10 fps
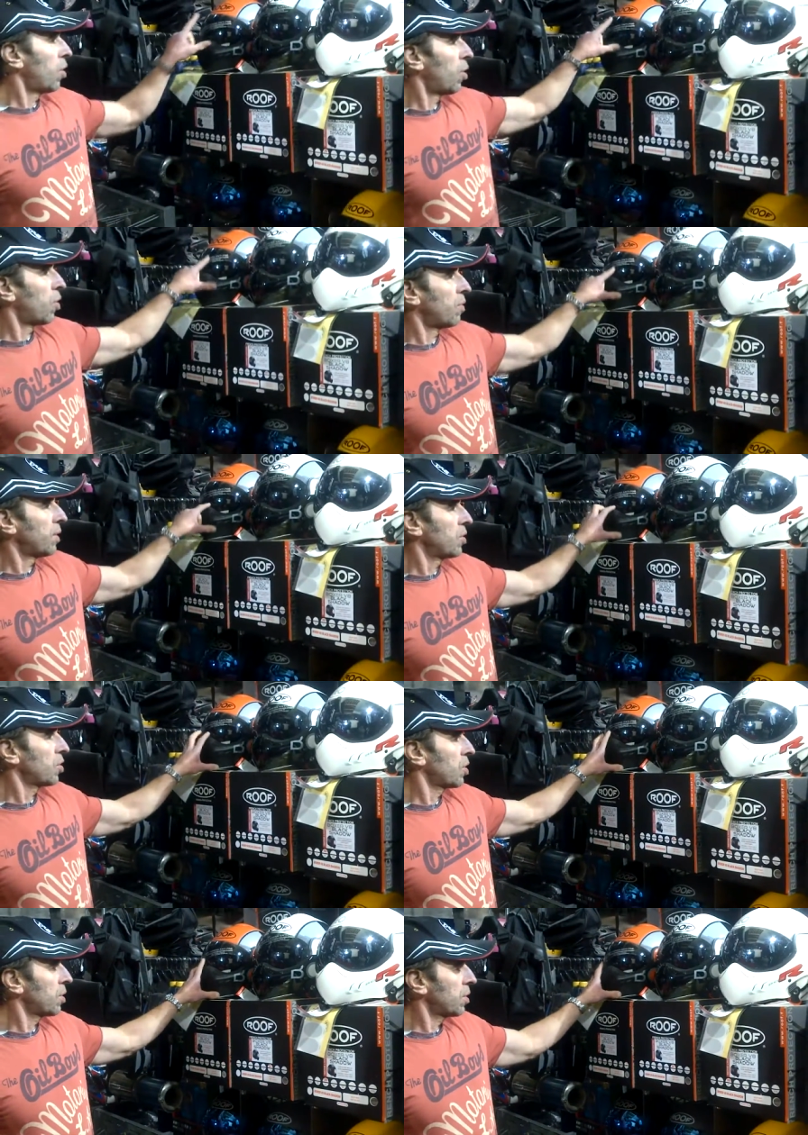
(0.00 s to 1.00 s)
orange.
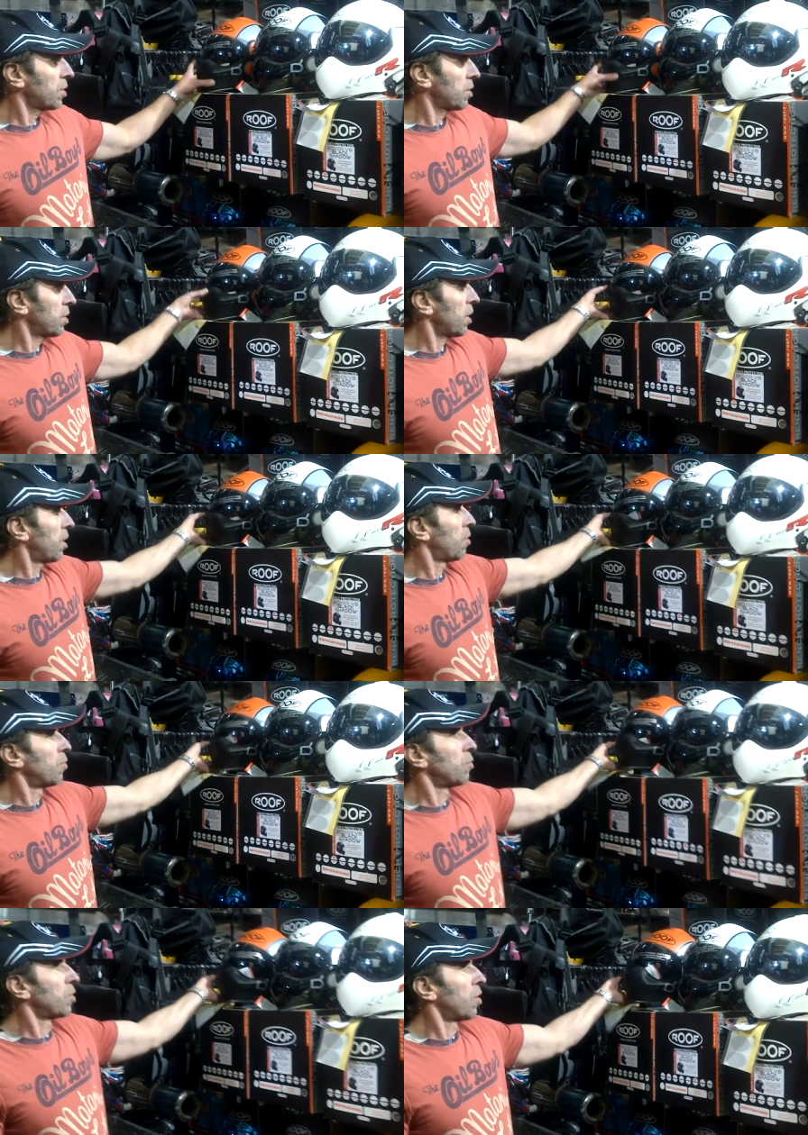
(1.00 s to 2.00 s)
This is the
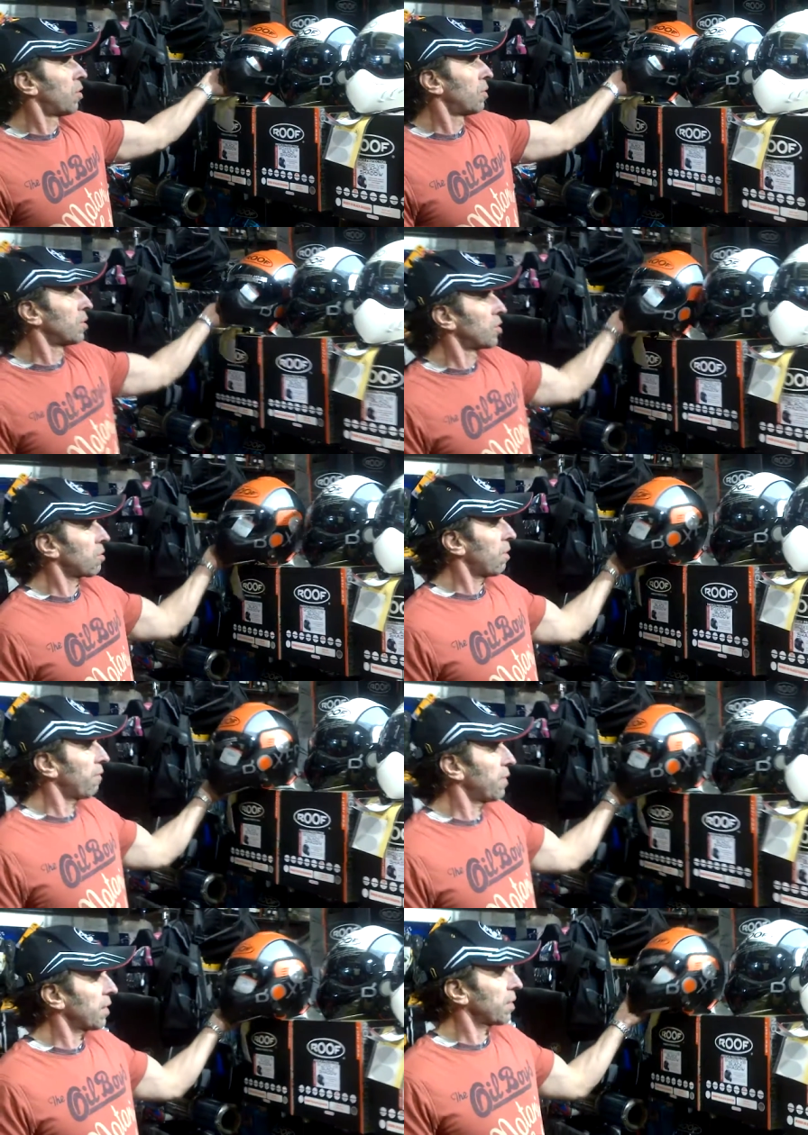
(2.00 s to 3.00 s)
old orange
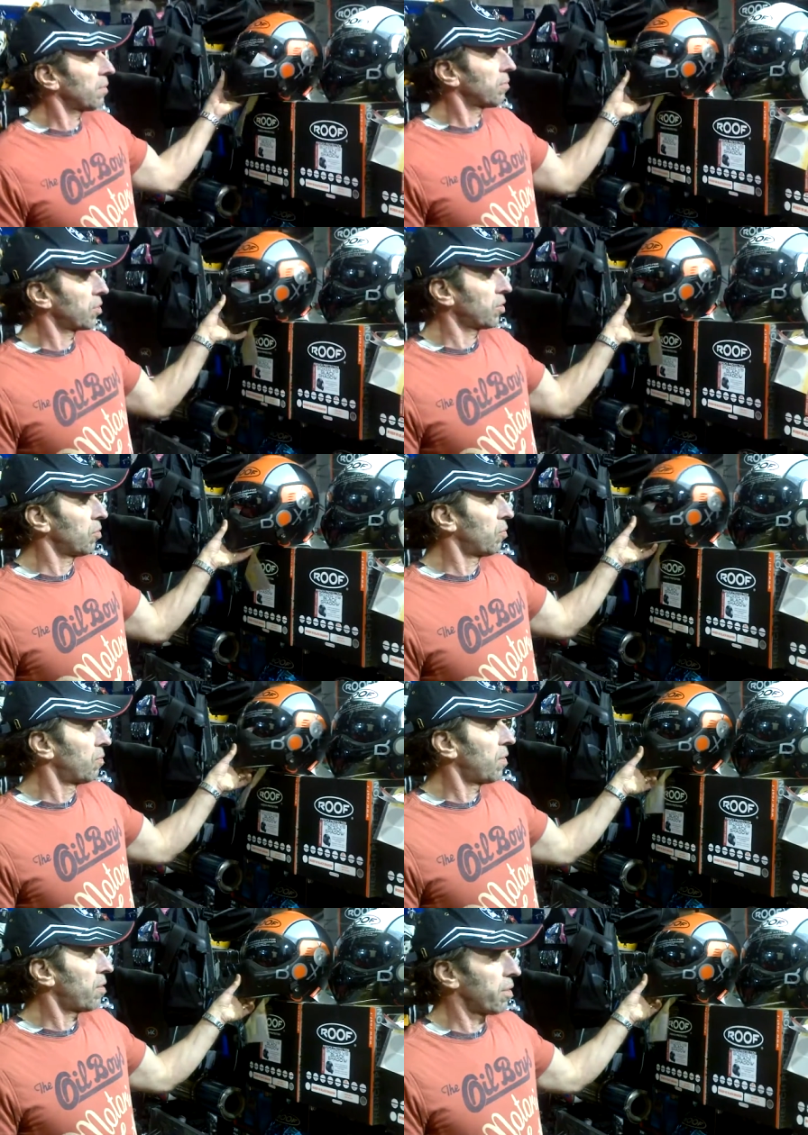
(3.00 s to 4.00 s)
graphic, still
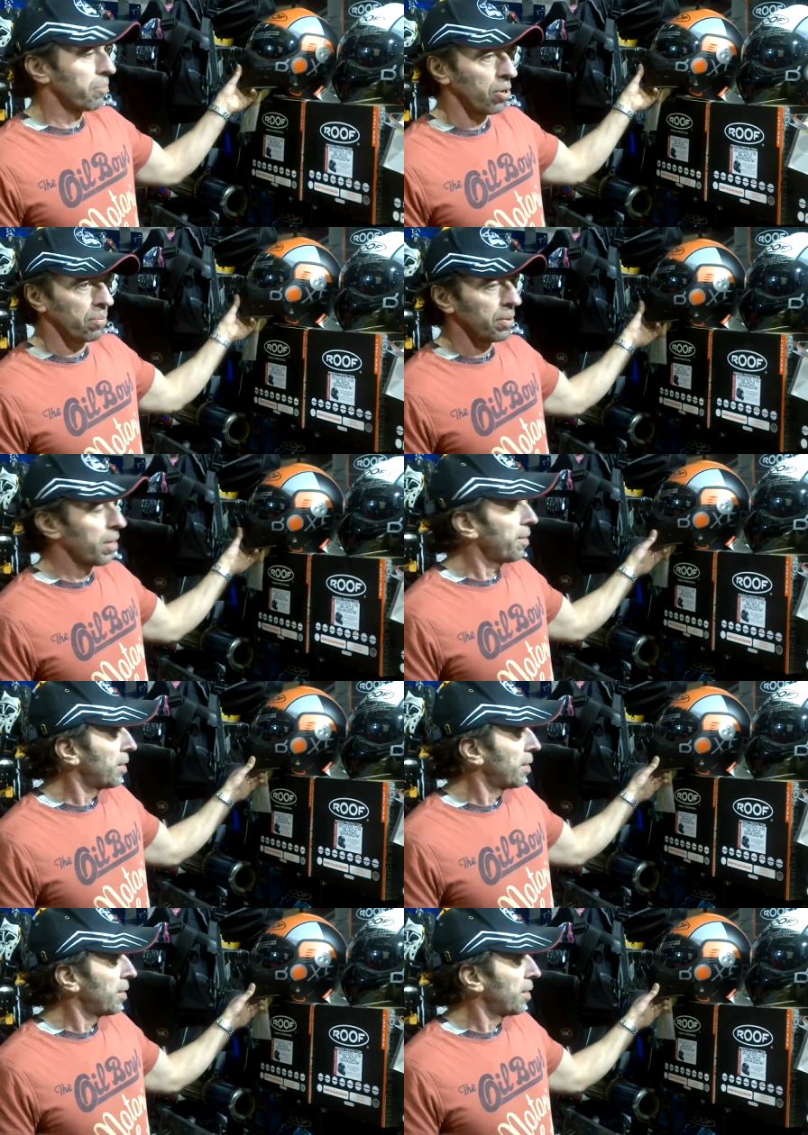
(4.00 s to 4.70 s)
very popular,